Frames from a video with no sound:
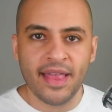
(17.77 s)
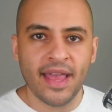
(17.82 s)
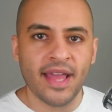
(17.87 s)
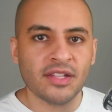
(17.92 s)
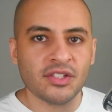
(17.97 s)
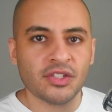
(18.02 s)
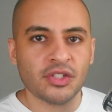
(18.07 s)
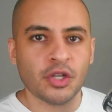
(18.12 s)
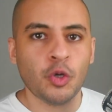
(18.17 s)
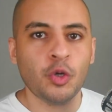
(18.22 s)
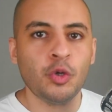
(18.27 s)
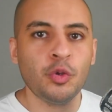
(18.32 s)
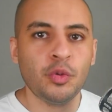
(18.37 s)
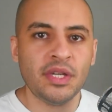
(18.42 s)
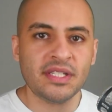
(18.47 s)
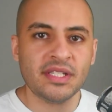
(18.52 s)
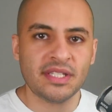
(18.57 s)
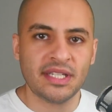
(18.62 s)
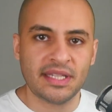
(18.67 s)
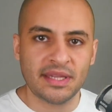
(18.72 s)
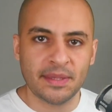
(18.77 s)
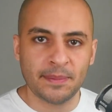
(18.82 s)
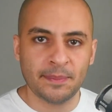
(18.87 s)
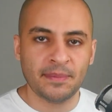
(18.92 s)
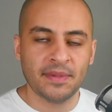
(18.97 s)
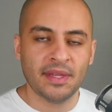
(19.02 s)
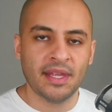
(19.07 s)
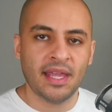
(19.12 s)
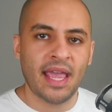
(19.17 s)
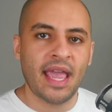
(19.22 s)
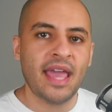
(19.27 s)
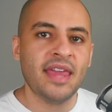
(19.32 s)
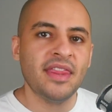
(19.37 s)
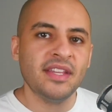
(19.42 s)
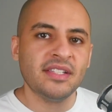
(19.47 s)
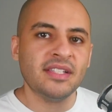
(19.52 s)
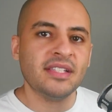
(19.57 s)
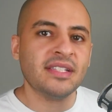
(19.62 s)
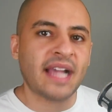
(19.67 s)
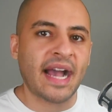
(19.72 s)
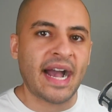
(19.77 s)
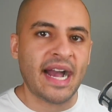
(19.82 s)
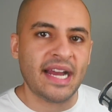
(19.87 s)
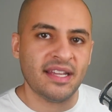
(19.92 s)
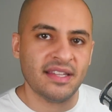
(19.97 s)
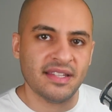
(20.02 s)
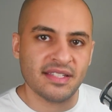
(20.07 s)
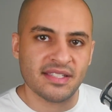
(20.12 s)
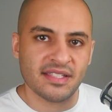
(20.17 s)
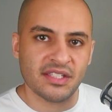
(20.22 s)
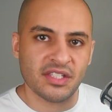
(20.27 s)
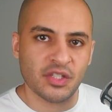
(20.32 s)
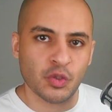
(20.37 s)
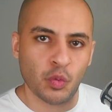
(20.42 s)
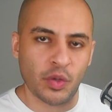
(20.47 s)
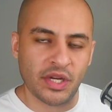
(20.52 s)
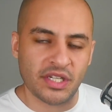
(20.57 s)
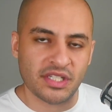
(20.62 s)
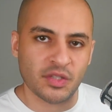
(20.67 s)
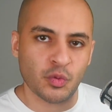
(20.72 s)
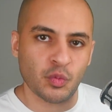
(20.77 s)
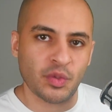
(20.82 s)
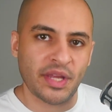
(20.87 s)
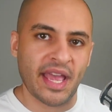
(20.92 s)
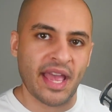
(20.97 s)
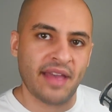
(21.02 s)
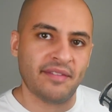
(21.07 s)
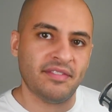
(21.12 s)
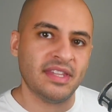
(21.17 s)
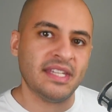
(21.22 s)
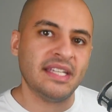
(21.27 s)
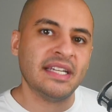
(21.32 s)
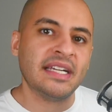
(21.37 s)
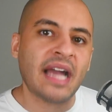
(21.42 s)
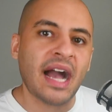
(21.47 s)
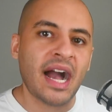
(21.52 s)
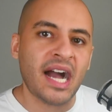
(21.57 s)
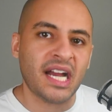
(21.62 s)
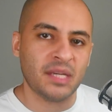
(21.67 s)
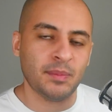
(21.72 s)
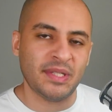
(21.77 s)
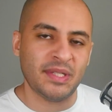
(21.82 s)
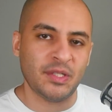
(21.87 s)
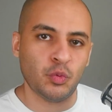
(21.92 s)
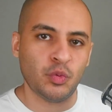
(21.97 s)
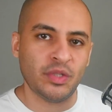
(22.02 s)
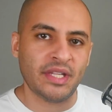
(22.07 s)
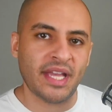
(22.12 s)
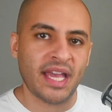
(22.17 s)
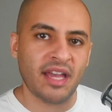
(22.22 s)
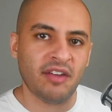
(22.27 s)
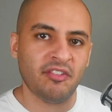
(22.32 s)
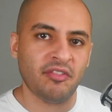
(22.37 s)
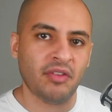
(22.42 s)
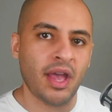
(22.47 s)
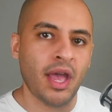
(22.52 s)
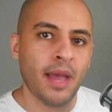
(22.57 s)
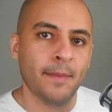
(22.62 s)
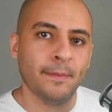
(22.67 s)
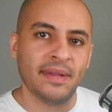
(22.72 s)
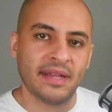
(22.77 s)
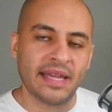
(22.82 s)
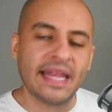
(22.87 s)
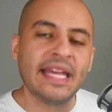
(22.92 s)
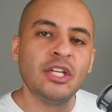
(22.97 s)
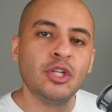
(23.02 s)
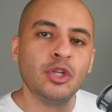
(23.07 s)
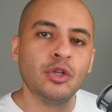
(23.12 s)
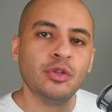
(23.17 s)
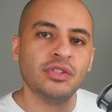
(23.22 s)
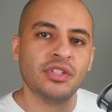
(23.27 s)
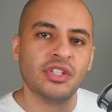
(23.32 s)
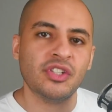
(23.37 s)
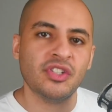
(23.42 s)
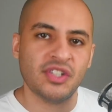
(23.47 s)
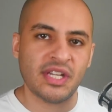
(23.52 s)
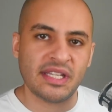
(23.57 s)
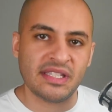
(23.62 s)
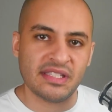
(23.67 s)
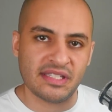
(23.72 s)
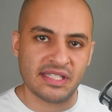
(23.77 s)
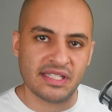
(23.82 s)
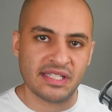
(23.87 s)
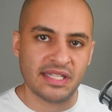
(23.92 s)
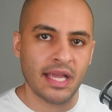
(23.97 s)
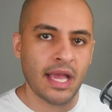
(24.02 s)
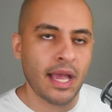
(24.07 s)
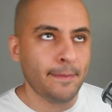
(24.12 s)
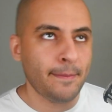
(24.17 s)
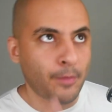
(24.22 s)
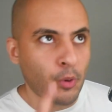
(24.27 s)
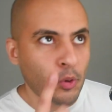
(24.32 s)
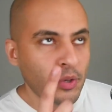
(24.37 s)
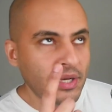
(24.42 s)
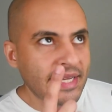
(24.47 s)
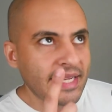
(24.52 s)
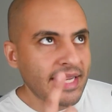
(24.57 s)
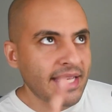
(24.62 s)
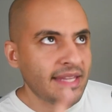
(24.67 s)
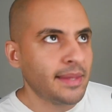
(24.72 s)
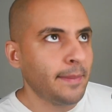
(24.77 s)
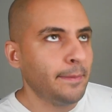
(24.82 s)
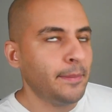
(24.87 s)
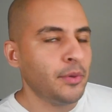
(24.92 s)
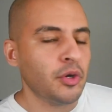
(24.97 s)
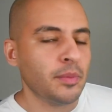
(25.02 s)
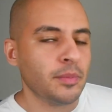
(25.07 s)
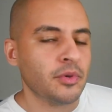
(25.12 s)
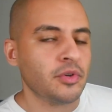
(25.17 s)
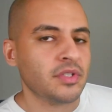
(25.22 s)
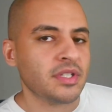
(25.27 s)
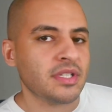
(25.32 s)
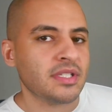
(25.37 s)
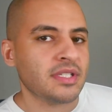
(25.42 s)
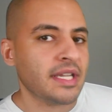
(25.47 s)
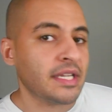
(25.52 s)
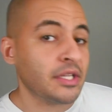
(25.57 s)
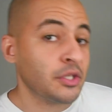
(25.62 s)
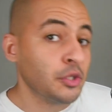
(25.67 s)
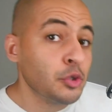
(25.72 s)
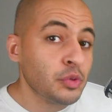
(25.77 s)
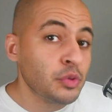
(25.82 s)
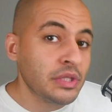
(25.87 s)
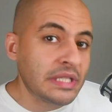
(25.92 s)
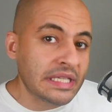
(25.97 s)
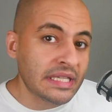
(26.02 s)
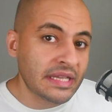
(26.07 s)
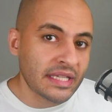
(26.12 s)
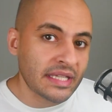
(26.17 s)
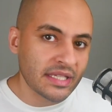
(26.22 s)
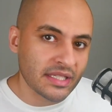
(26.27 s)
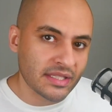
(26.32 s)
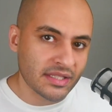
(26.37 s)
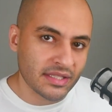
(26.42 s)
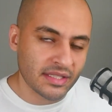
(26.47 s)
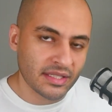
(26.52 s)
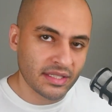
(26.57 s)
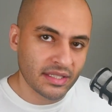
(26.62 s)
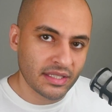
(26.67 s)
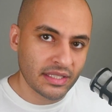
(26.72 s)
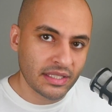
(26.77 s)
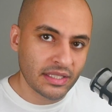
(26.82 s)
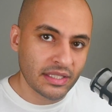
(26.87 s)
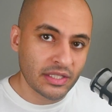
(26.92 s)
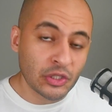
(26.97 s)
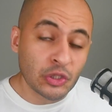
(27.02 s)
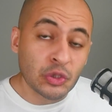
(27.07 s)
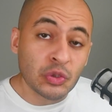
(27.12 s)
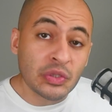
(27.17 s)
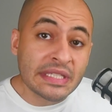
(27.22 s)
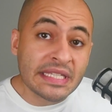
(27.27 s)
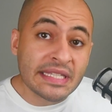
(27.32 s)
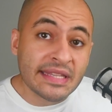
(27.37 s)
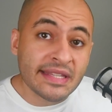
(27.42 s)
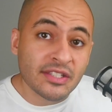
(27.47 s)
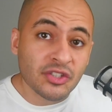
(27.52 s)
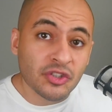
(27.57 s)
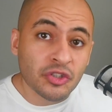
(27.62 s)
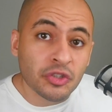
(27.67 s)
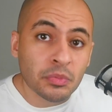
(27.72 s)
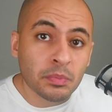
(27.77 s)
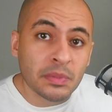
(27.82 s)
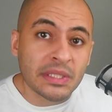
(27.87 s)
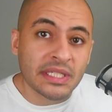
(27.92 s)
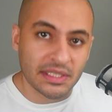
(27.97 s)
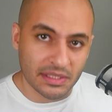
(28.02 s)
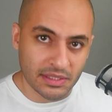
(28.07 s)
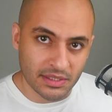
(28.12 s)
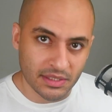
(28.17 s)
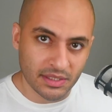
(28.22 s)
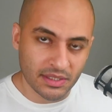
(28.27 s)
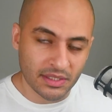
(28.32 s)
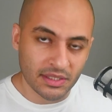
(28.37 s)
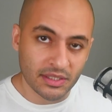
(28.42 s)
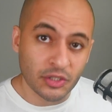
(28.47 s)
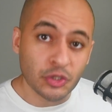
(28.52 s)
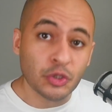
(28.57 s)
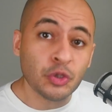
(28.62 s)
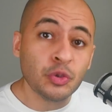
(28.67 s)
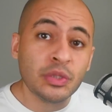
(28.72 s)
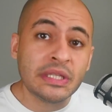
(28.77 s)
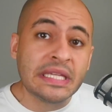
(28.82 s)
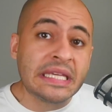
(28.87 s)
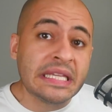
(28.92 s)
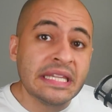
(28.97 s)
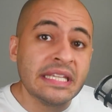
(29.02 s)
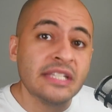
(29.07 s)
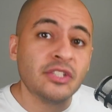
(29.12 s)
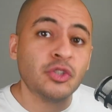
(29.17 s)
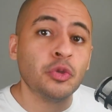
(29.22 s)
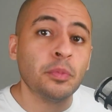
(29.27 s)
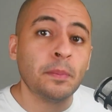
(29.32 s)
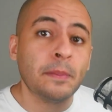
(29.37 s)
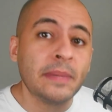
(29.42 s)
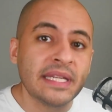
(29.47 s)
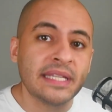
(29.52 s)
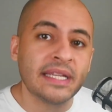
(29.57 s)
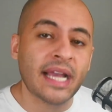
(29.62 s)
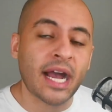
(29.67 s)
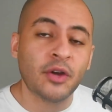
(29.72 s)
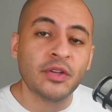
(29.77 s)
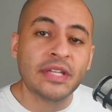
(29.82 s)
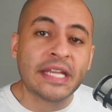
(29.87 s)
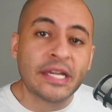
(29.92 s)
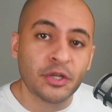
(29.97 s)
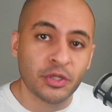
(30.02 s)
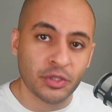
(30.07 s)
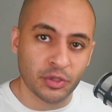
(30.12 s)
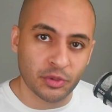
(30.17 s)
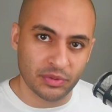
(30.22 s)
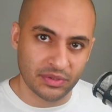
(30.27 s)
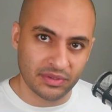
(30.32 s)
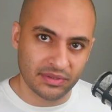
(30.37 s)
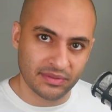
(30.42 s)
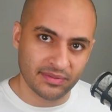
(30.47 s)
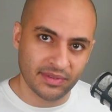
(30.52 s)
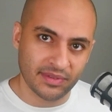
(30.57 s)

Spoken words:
And so, who is it? And this is kind of the situation we have in the economy. We have millennials and Gen Z pointing at the boomers and saying, "You did this. You did this to me. You did this to me. How dare you?"